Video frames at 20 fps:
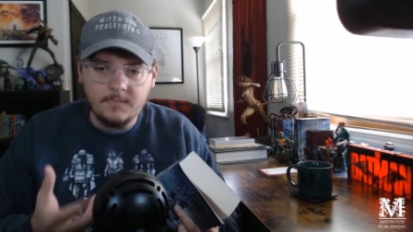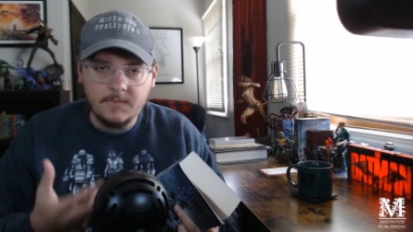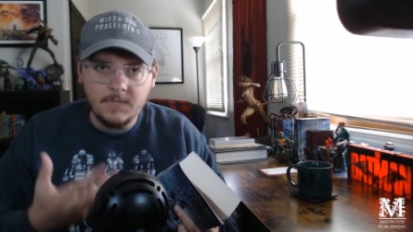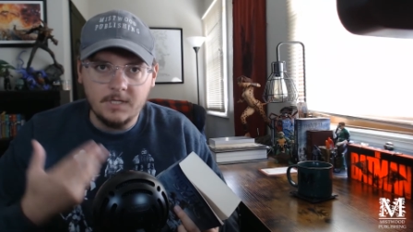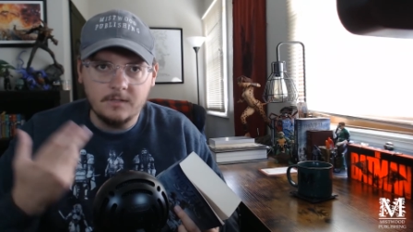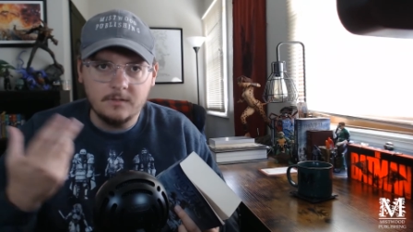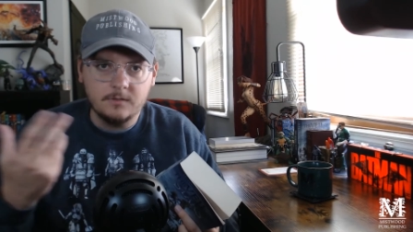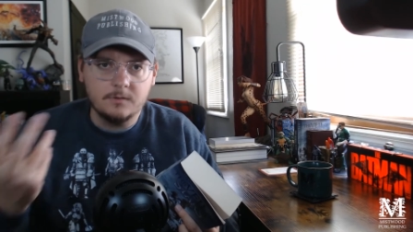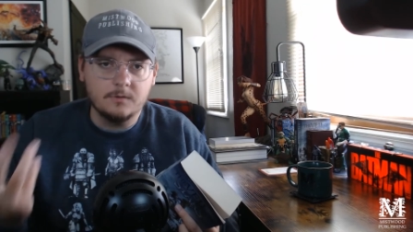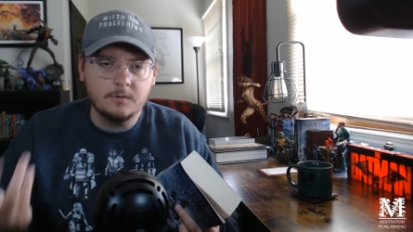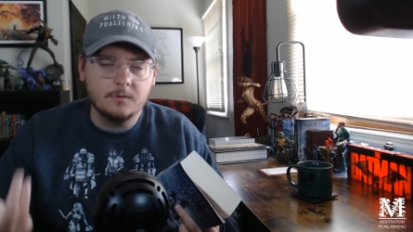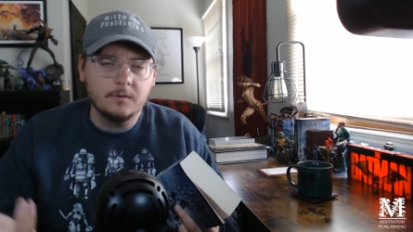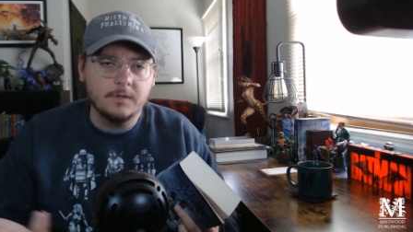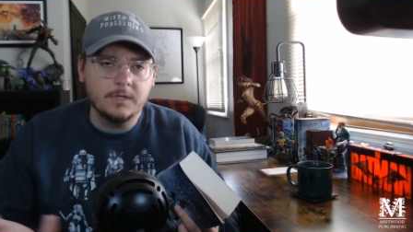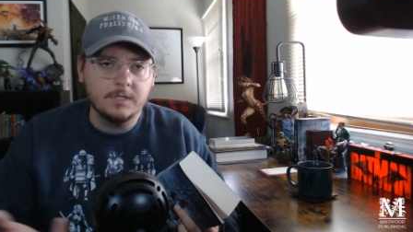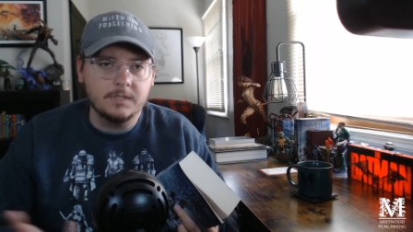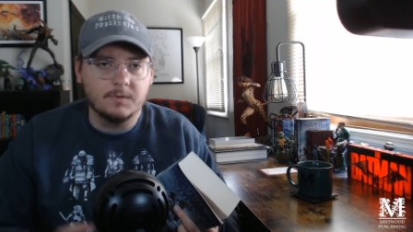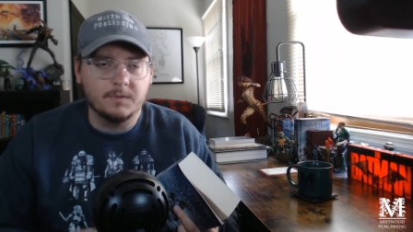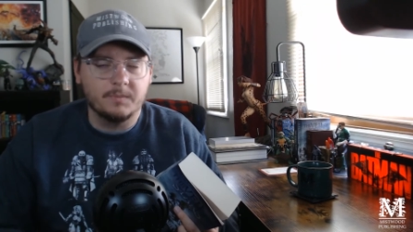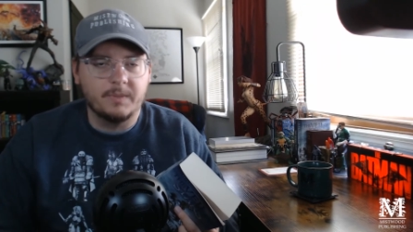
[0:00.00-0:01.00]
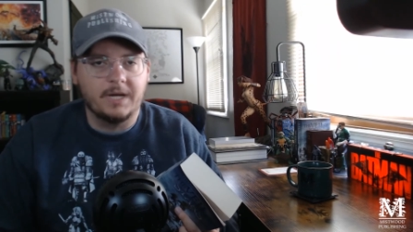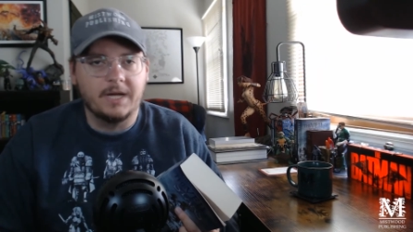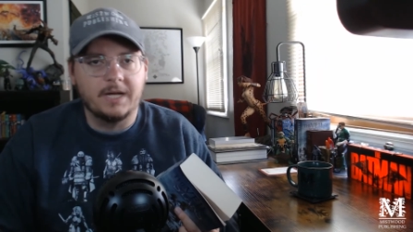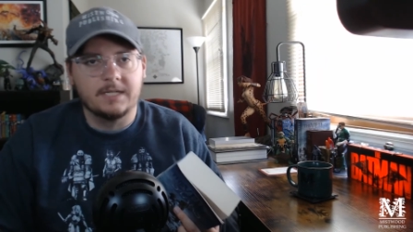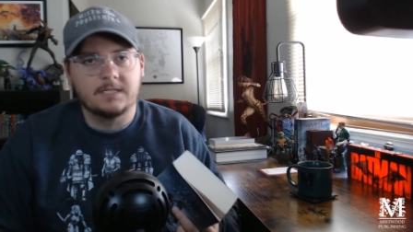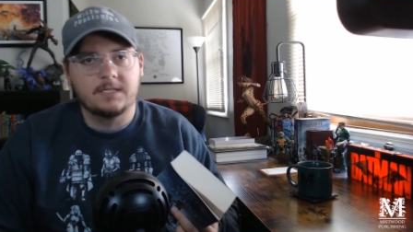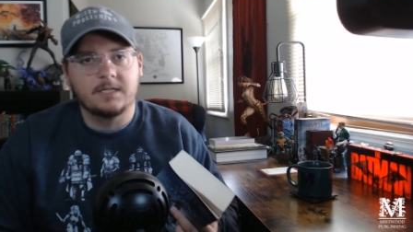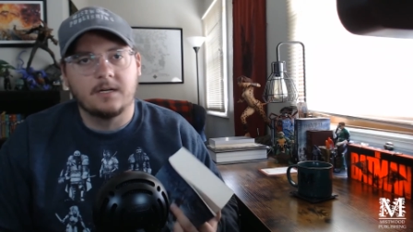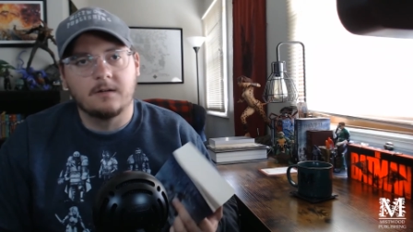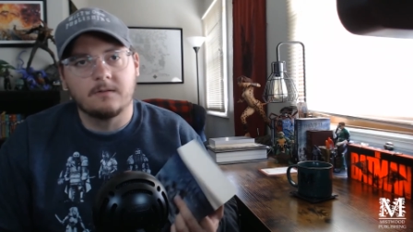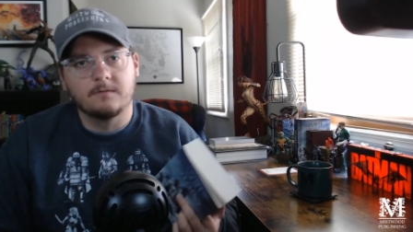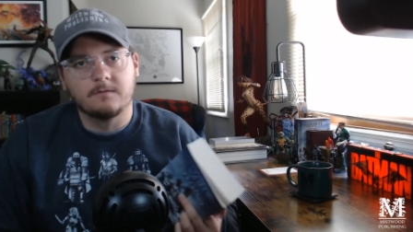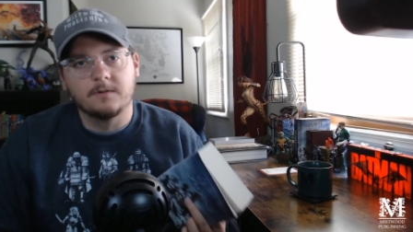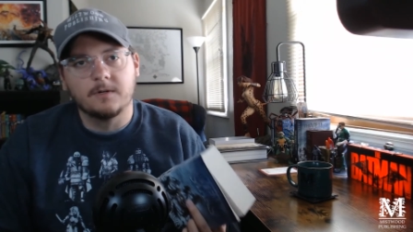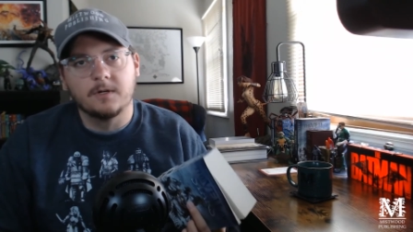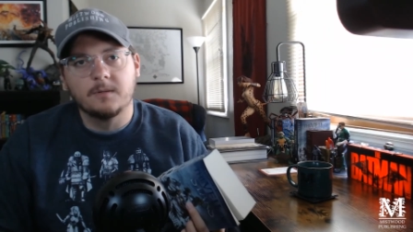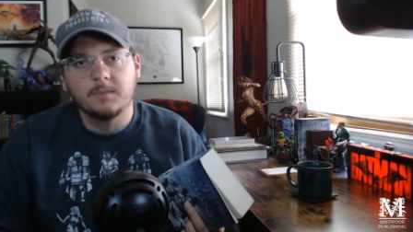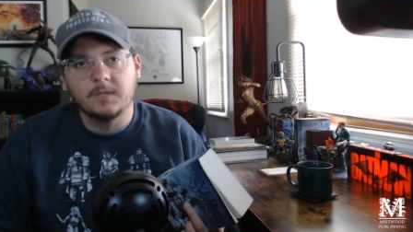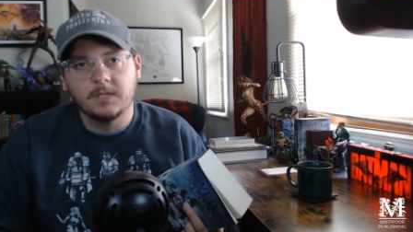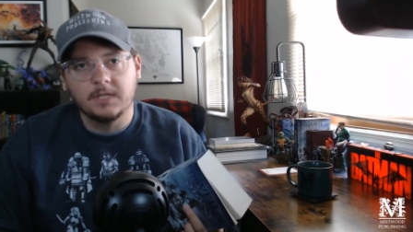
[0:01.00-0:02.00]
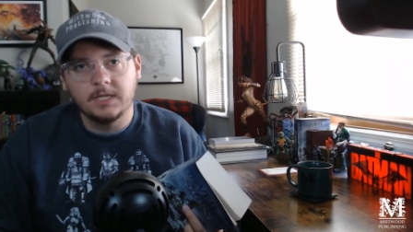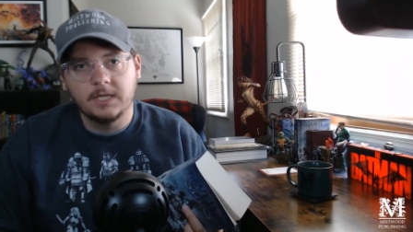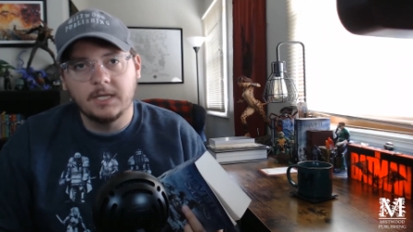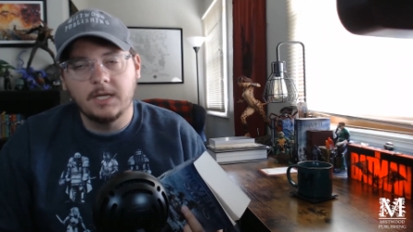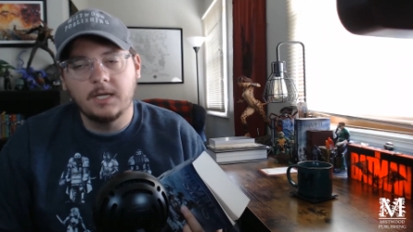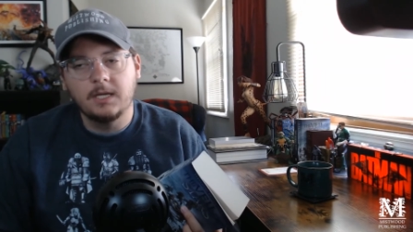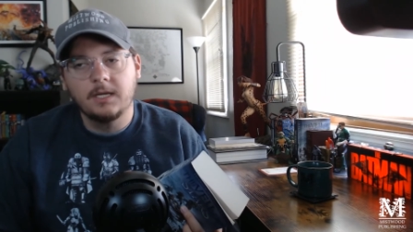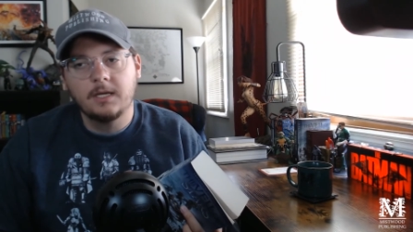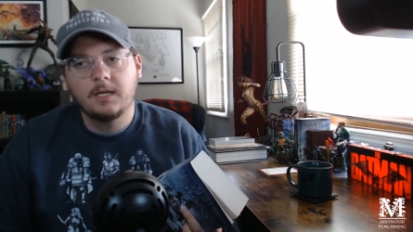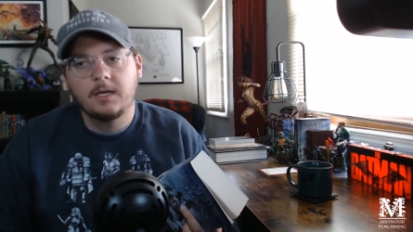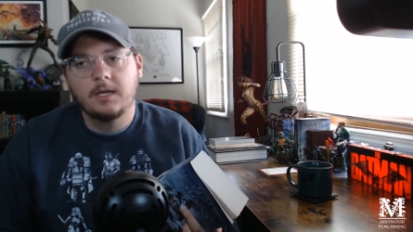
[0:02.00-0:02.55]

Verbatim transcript: stories were passed down verbally,